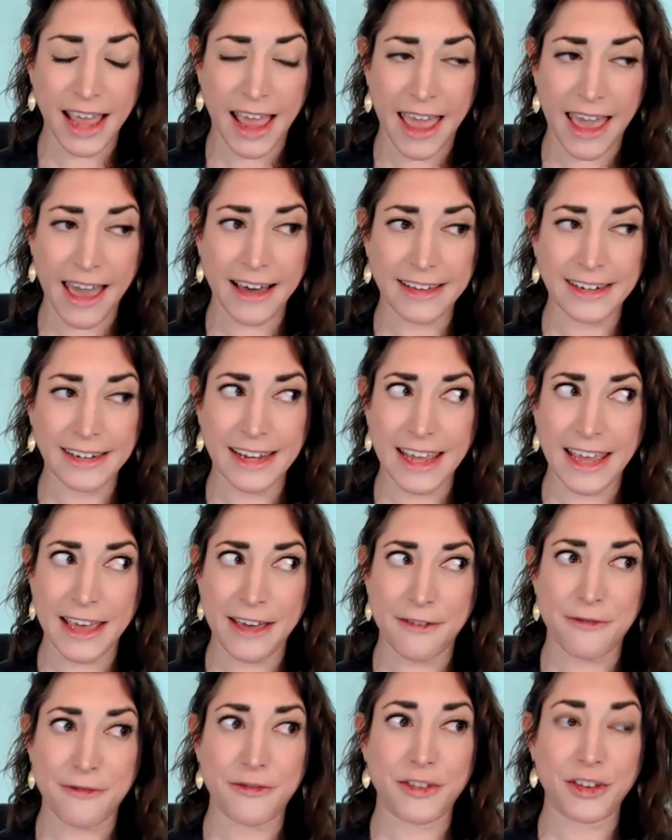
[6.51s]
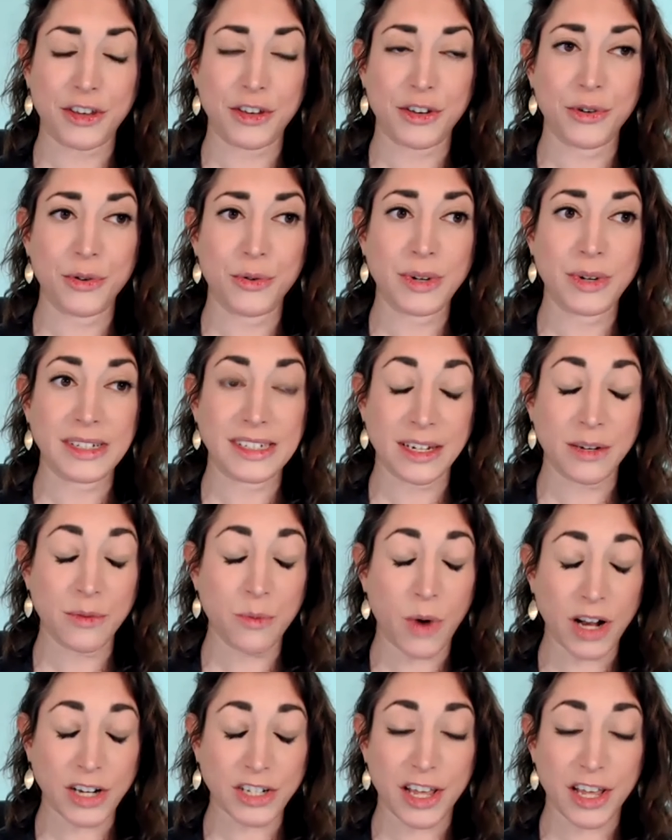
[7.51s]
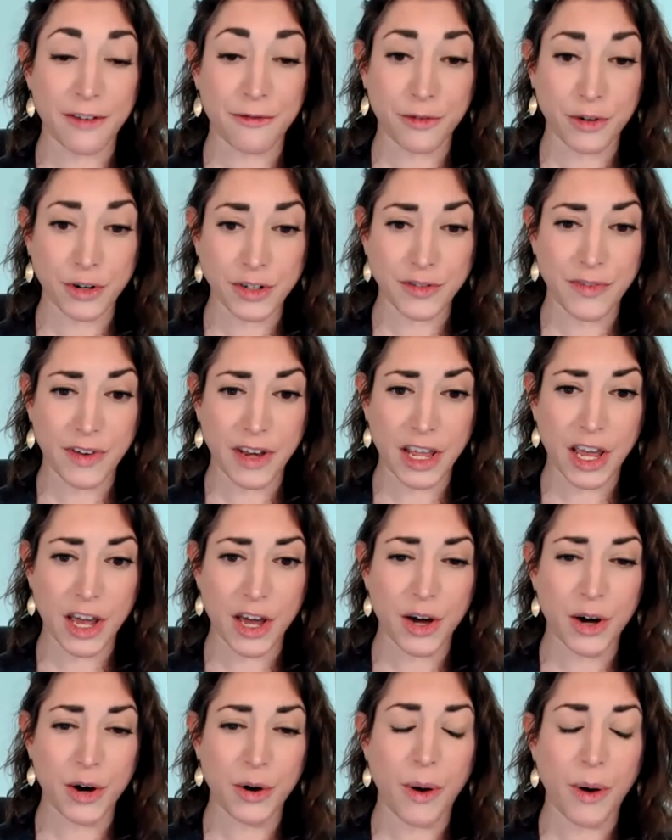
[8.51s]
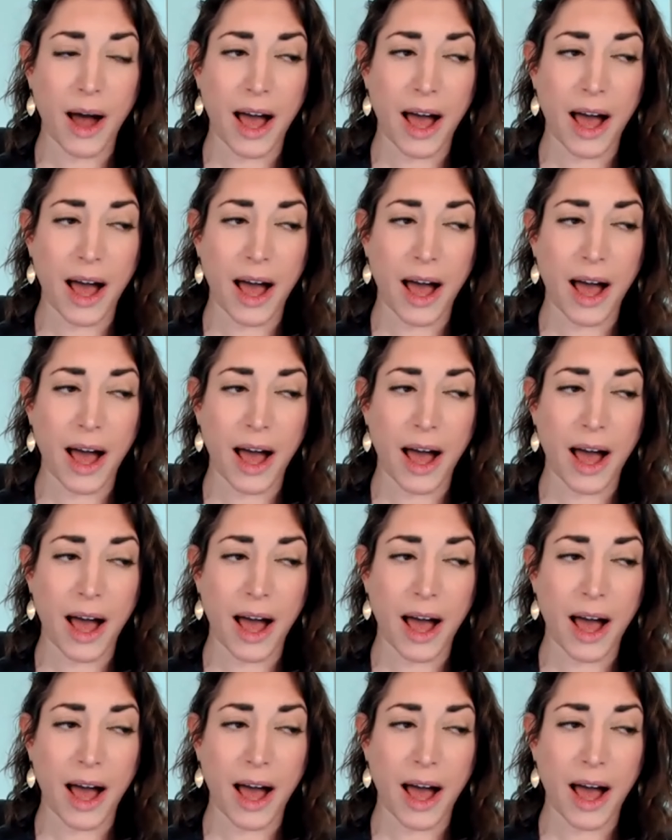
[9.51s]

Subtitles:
And if you didn't watch that first video,